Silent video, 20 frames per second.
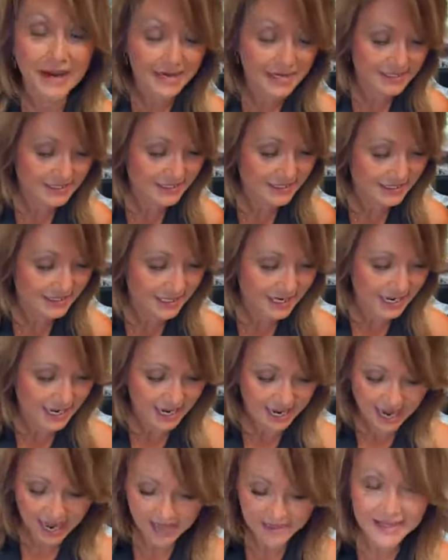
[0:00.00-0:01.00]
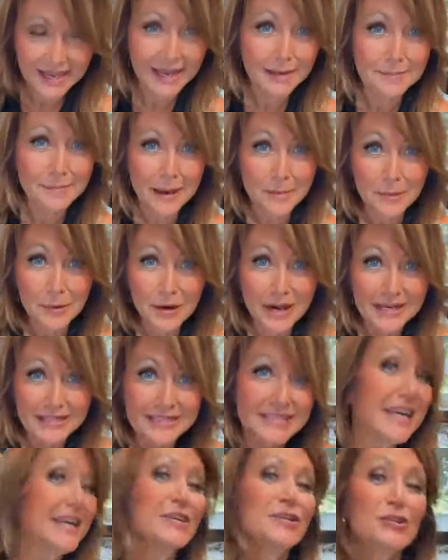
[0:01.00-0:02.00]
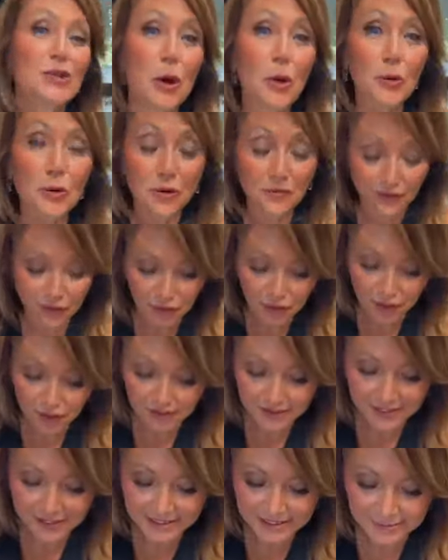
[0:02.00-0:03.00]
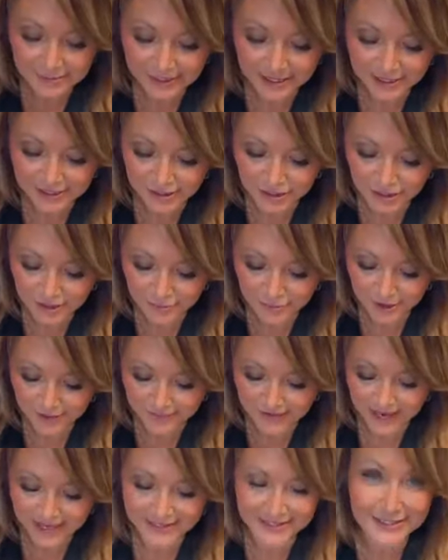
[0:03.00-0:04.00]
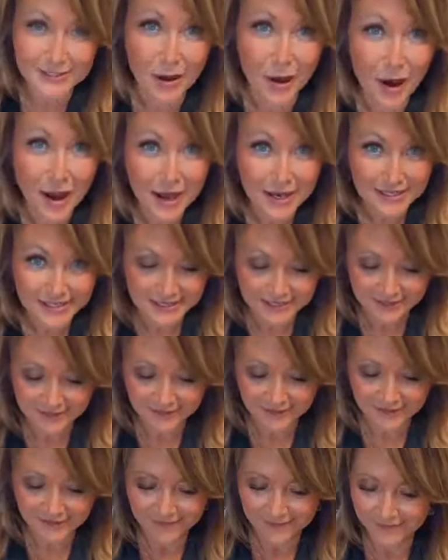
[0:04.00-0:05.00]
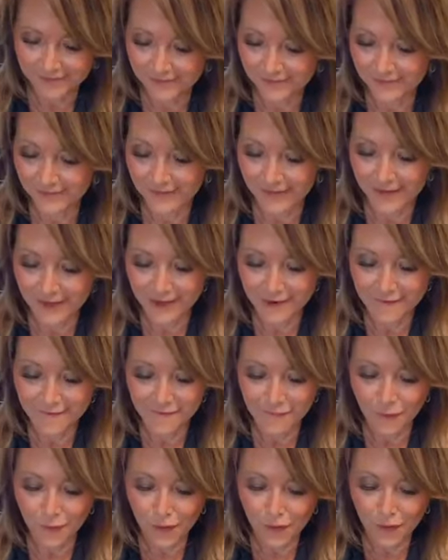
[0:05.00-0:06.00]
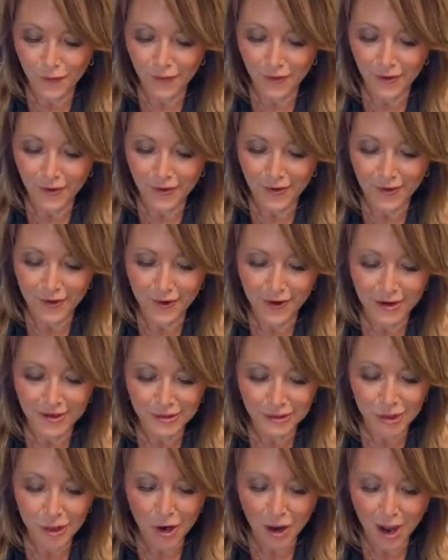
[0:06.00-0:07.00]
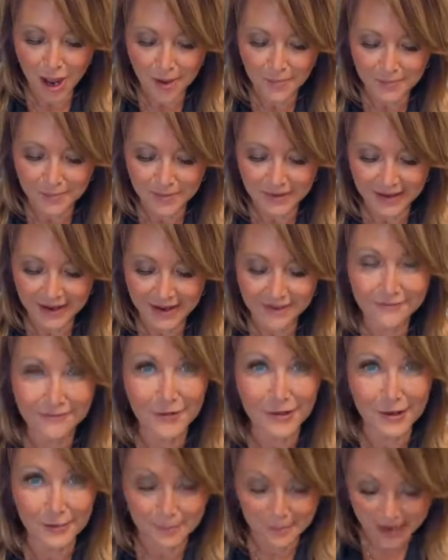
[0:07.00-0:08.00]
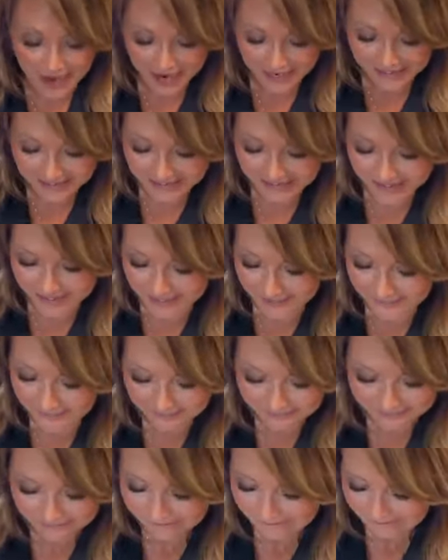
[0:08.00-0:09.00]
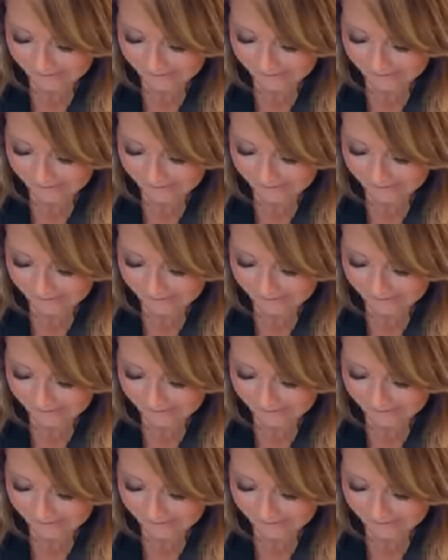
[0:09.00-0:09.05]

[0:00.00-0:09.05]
right? And then remember I said don't overcook this because you want that sauce for on top and for your pasta.